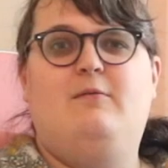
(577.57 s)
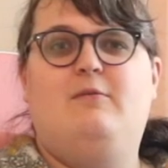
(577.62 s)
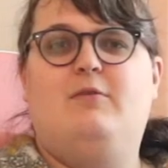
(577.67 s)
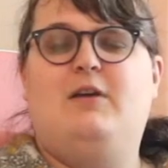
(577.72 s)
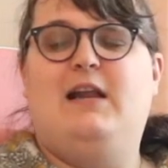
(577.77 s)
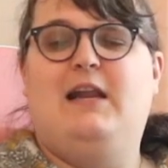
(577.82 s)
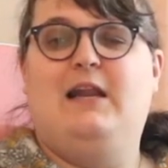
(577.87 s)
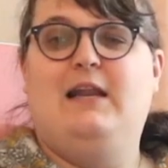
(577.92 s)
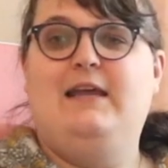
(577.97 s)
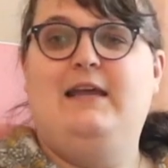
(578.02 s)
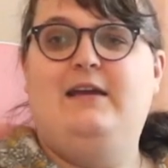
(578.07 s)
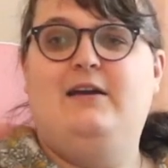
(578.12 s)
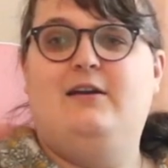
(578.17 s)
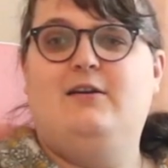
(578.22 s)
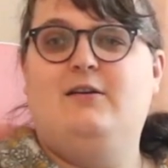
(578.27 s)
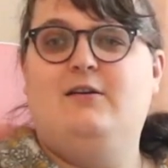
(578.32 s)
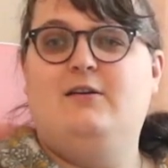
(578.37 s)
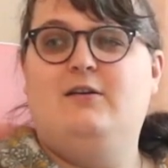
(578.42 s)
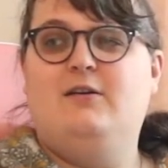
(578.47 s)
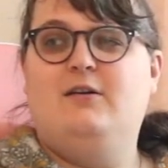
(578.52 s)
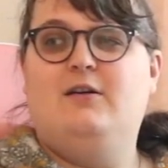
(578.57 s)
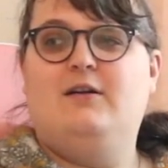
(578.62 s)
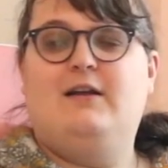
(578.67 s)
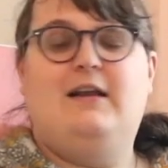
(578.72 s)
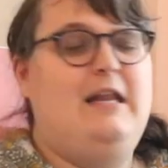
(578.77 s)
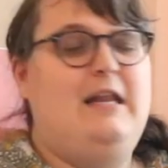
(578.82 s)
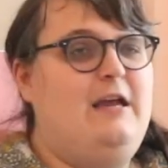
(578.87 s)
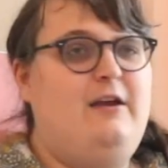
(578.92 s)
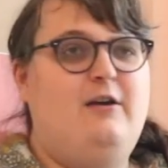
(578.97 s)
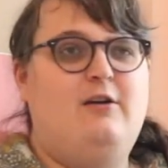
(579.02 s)
clear,
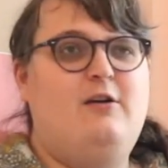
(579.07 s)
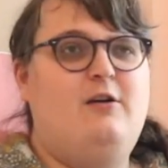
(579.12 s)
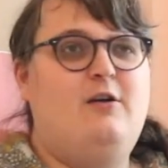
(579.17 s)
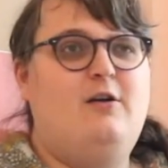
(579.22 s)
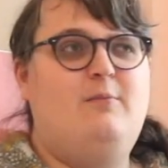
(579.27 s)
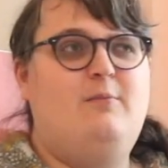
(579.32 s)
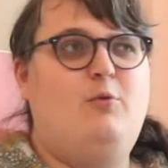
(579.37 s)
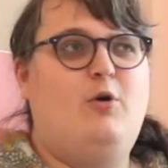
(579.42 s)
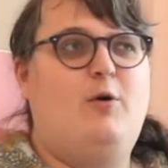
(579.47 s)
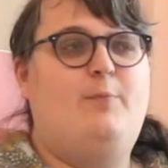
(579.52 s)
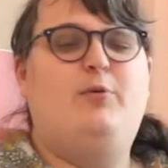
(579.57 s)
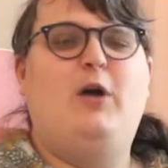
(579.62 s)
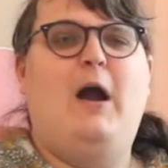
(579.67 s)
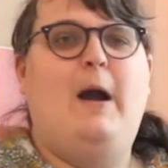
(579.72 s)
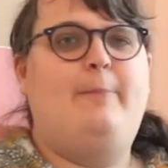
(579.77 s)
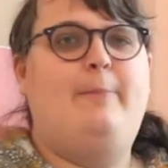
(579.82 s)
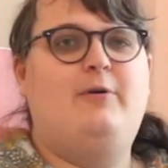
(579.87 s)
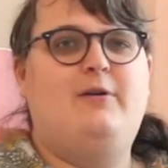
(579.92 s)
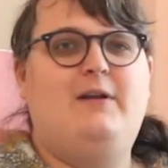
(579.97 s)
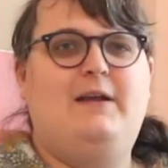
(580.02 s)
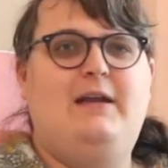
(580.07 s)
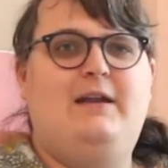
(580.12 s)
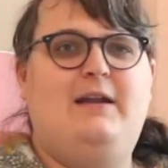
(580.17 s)
more properly